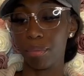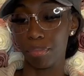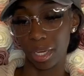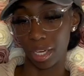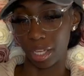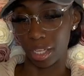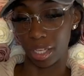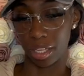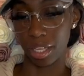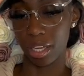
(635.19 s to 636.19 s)
But
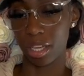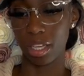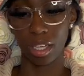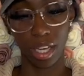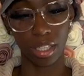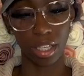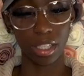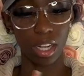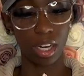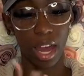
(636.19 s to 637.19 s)
uh, yeah, these
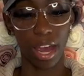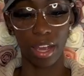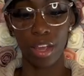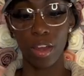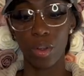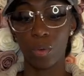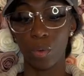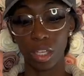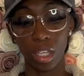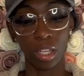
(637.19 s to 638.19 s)
are like
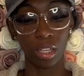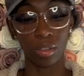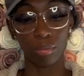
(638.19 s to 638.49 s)
really